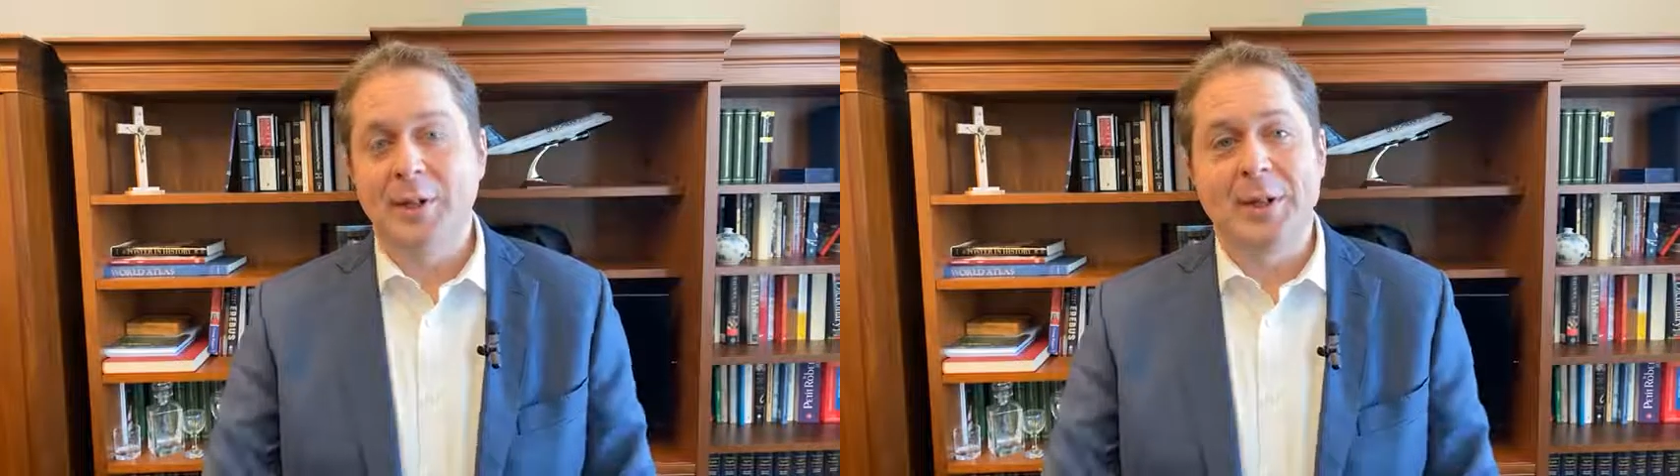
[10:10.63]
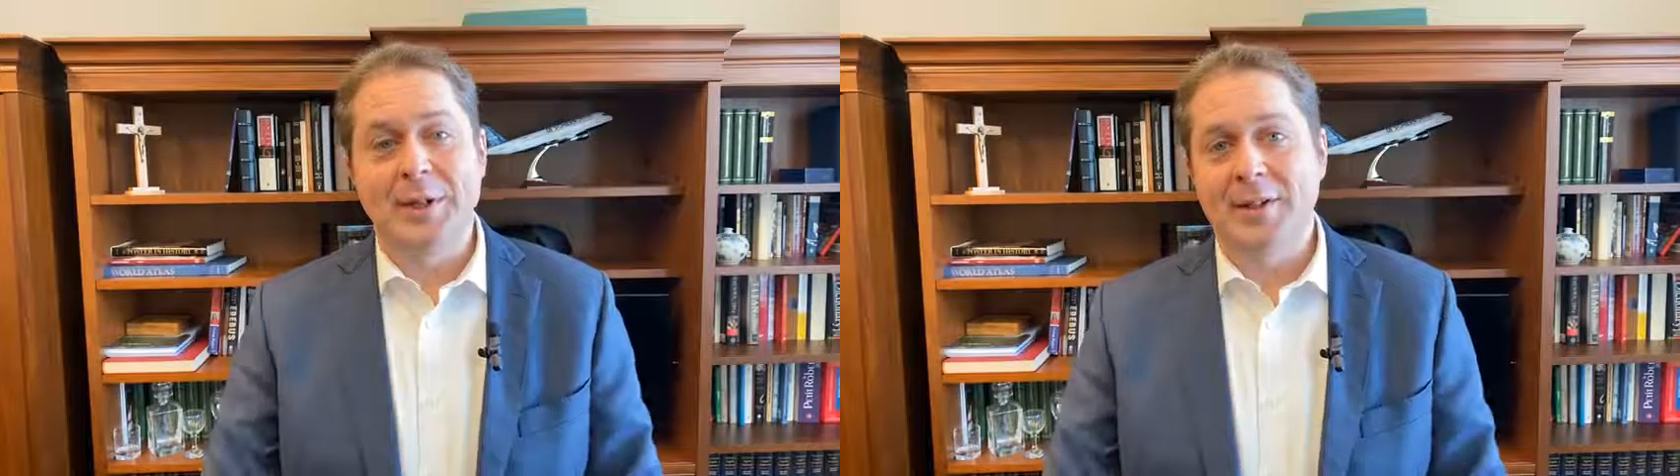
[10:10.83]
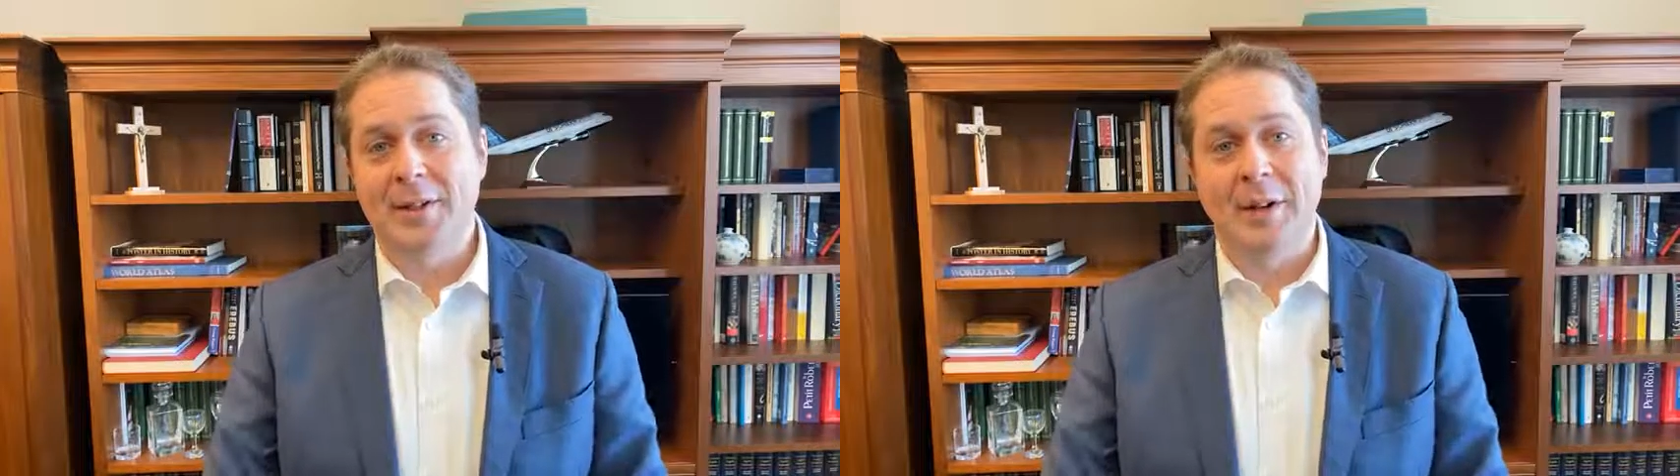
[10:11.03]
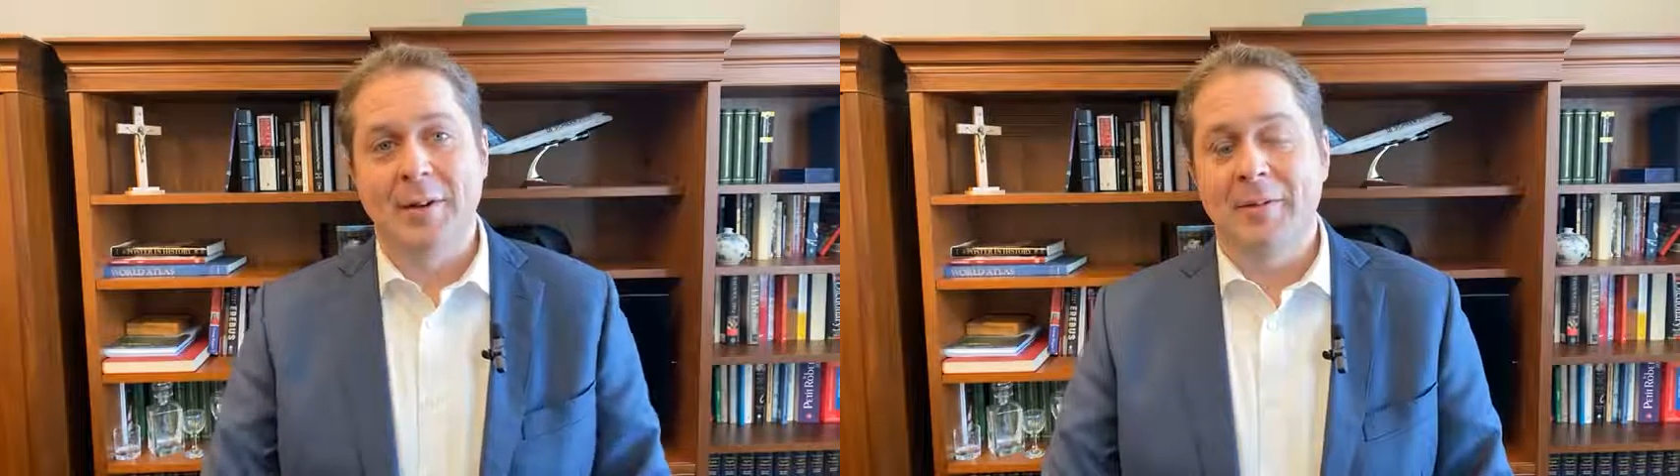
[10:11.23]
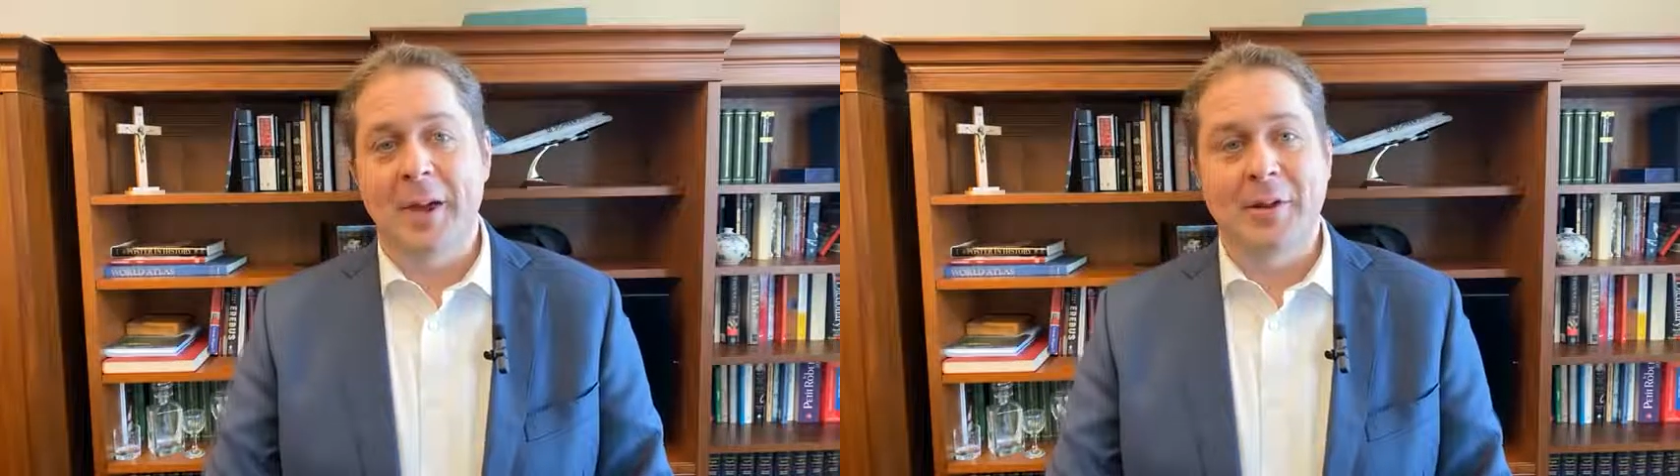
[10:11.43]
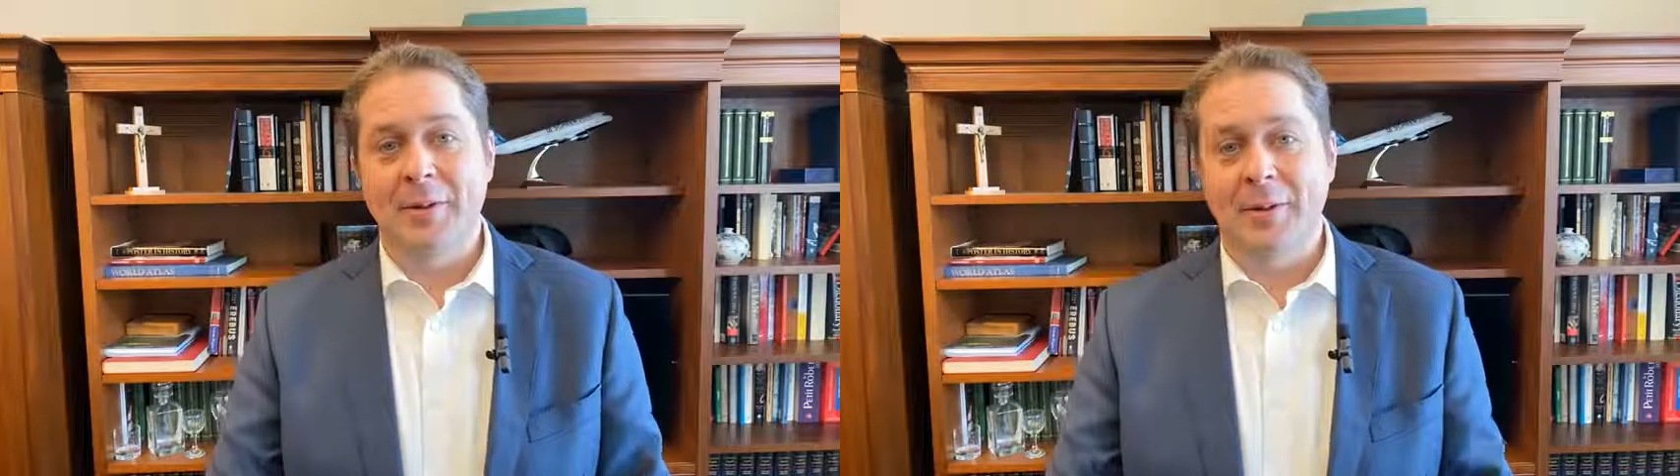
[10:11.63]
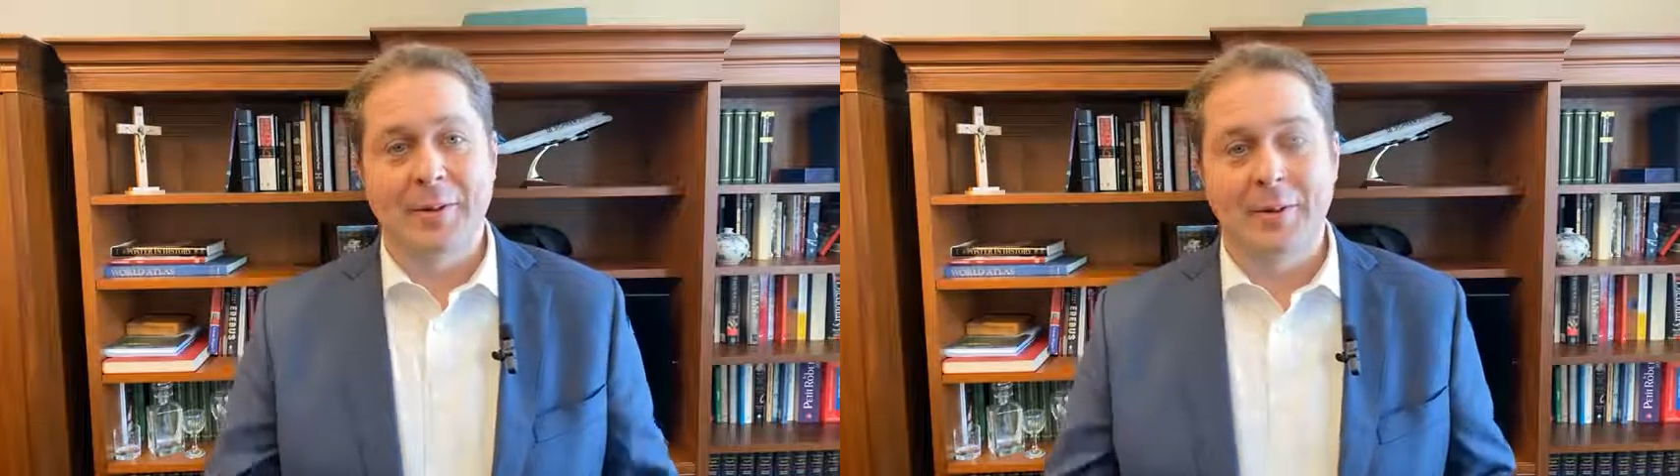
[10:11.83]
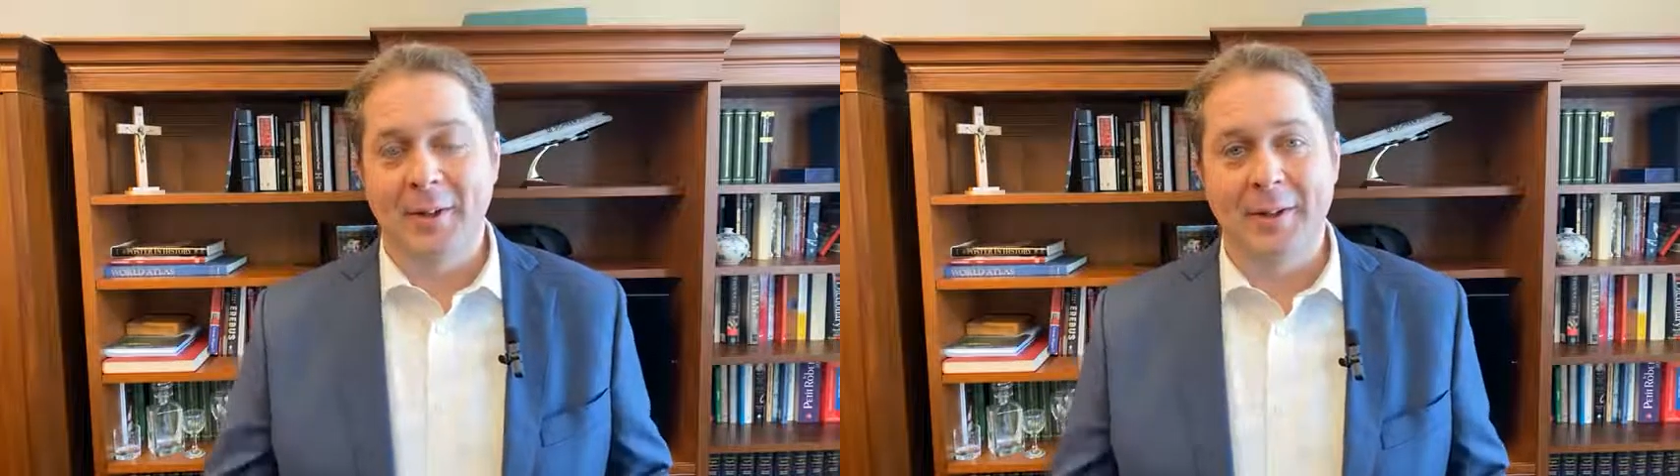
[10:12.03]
years of health uh,